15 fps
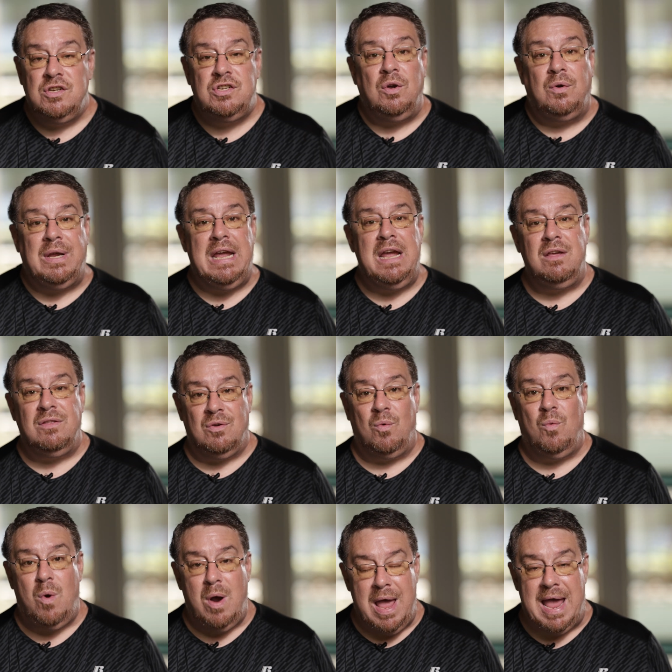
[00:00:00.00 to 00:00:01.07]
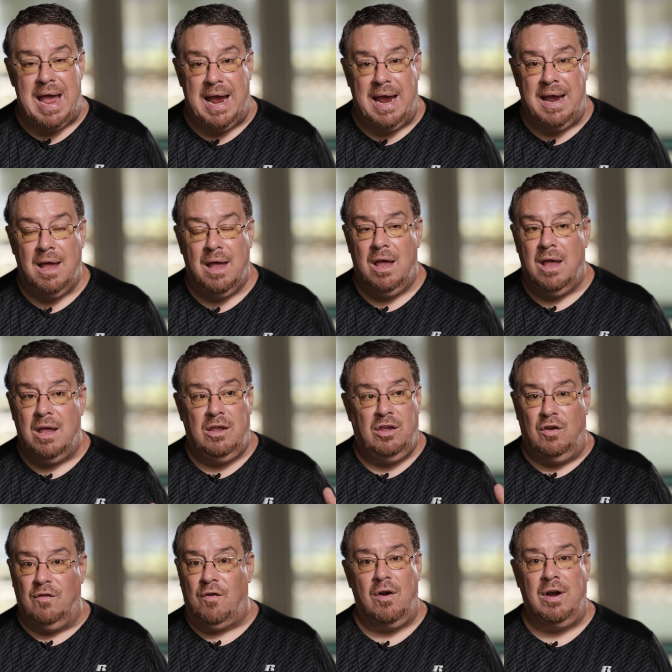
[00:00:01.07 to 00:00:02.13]
So either way,
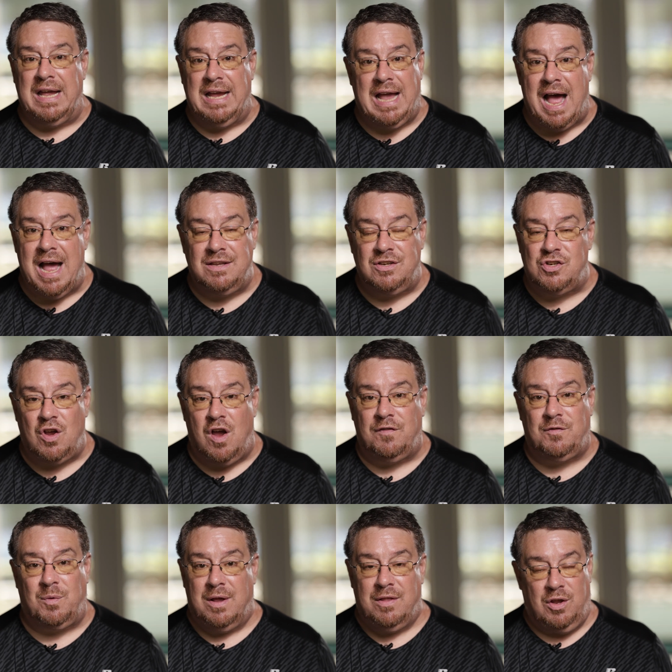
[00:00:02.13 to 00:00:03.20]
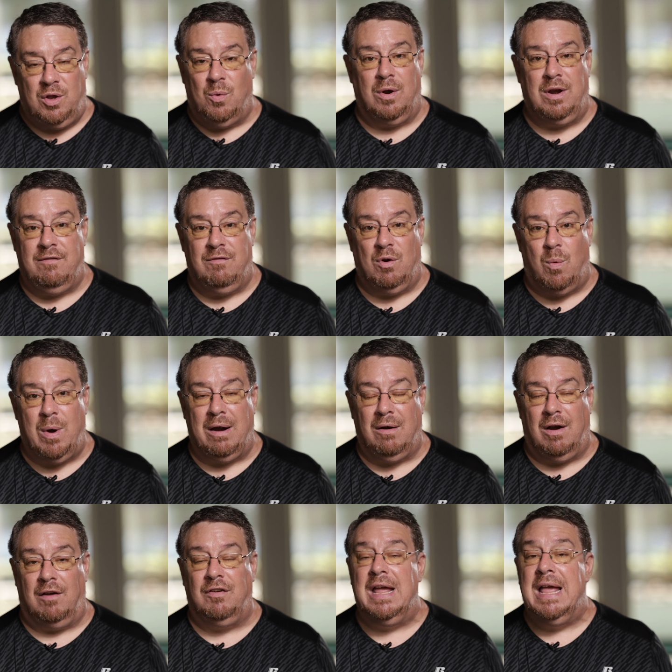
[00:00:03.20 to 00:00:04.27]
you've already got software that you weren't even aware
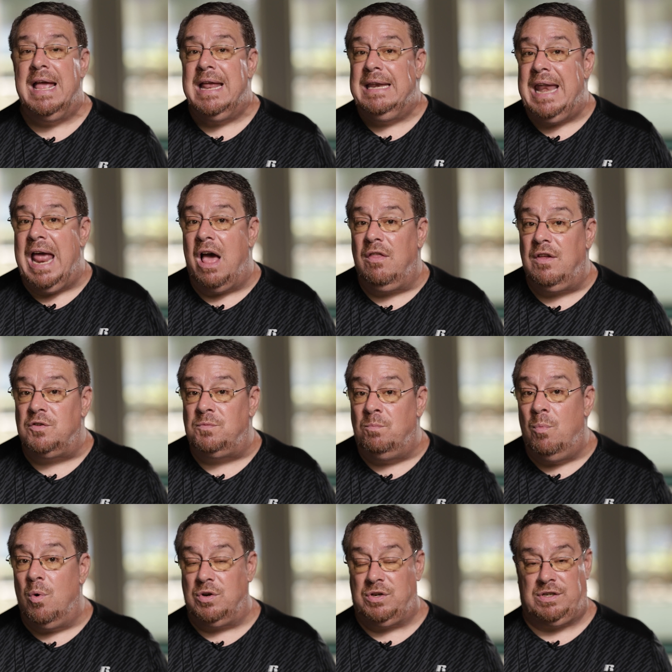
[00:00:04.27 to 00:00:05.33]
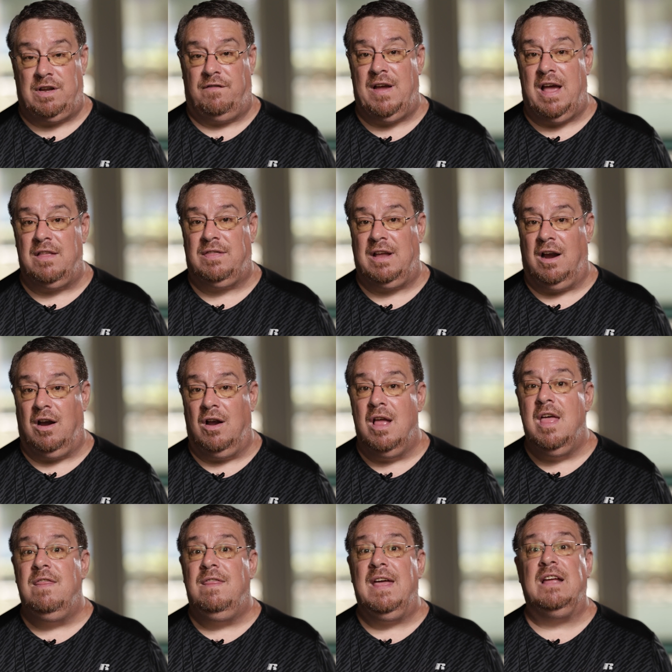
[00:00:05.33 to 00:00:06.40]
of. Now, there's more stuff out there
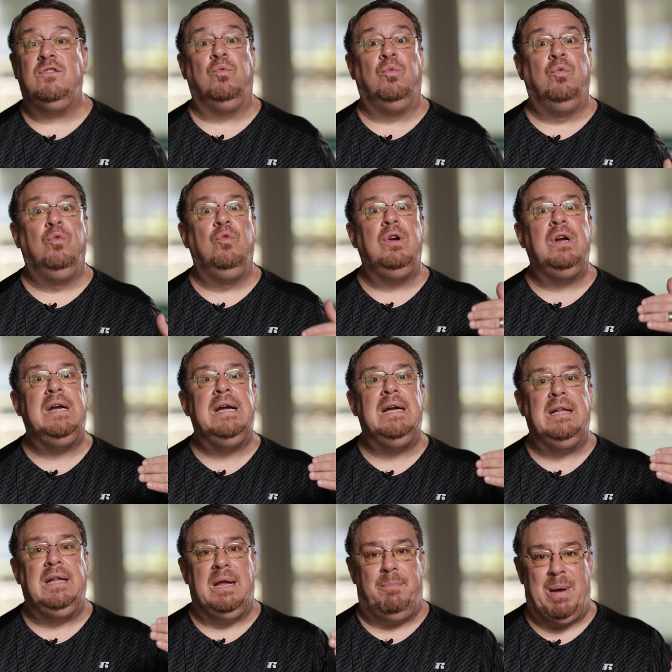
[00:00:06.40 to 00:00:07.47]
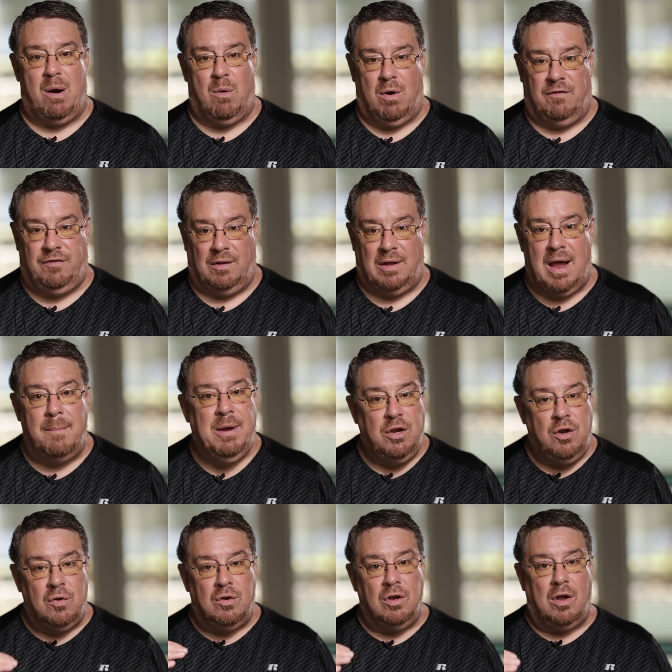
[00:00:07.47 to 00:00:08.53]
that's really powerful. I mean,
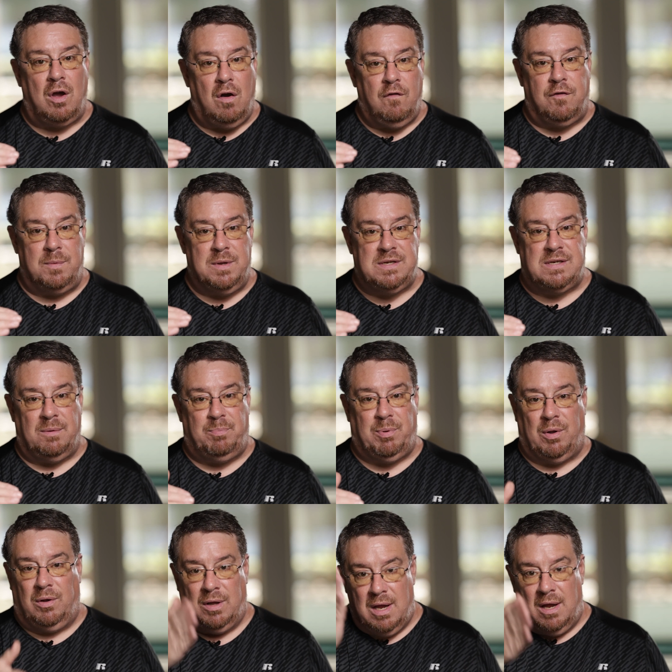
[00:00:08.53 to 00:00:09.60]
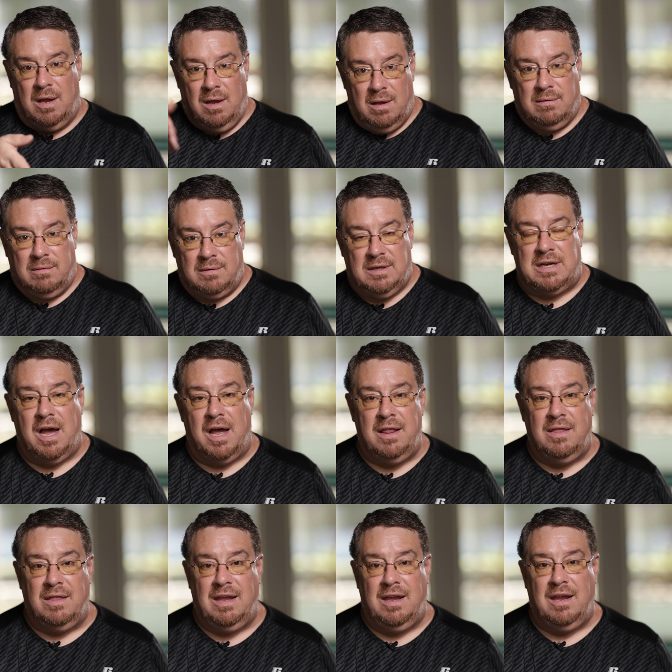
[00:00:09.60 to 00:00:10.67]
you can go from the simple
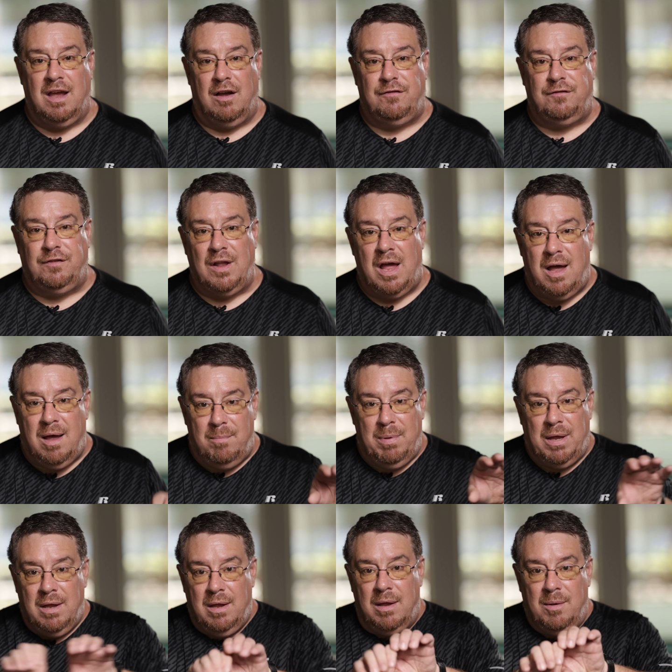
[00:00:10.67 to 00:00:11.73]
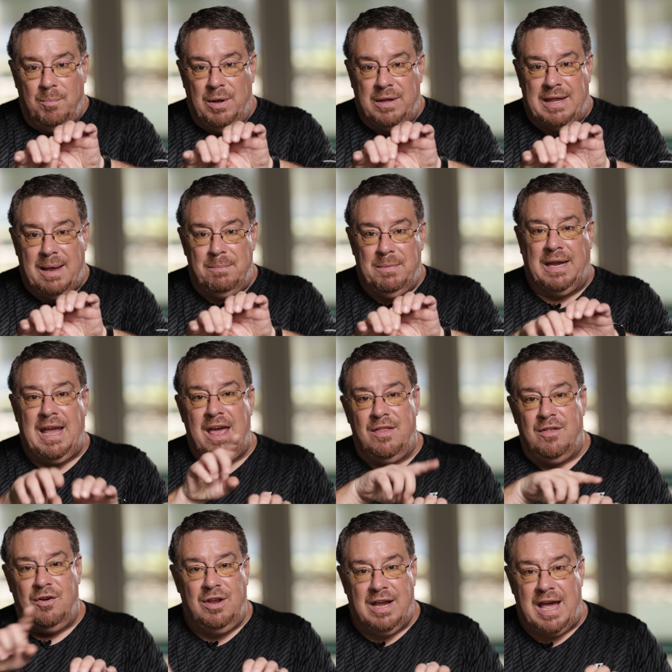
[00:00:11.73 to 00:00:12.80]
cut the flub, put them
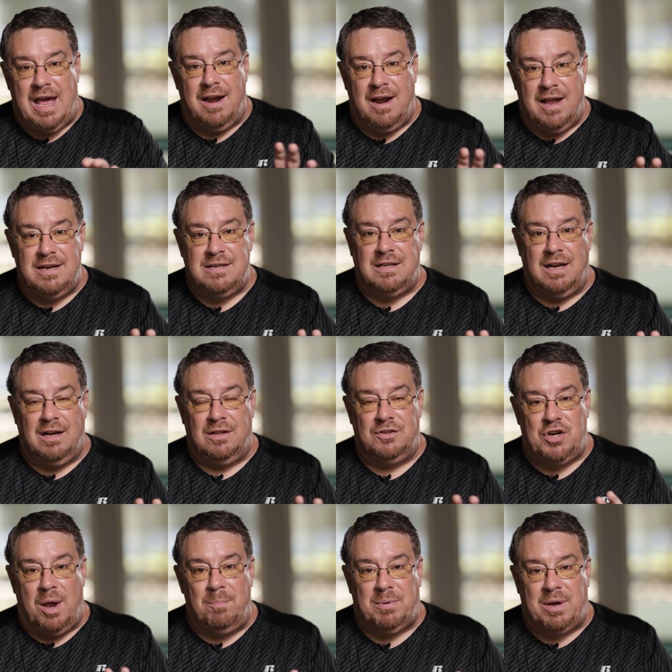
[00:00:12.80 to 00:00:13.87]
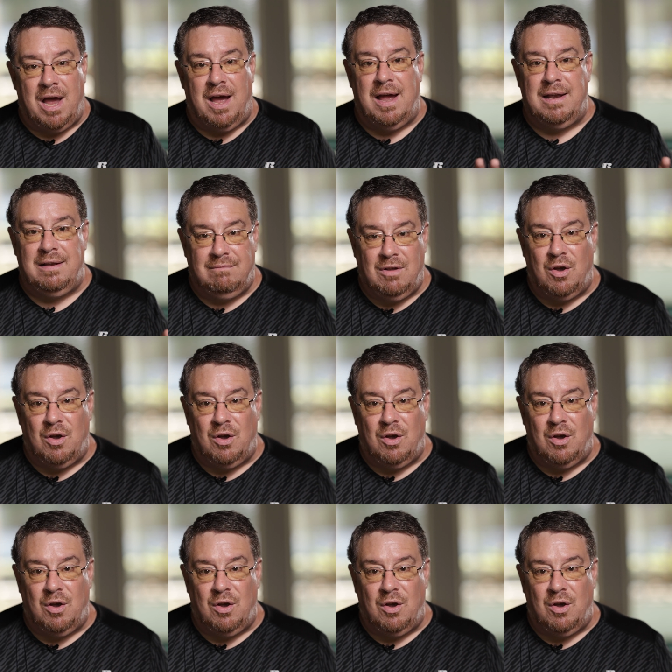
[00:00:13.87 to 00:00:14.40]
together, you got a nice little jump cut,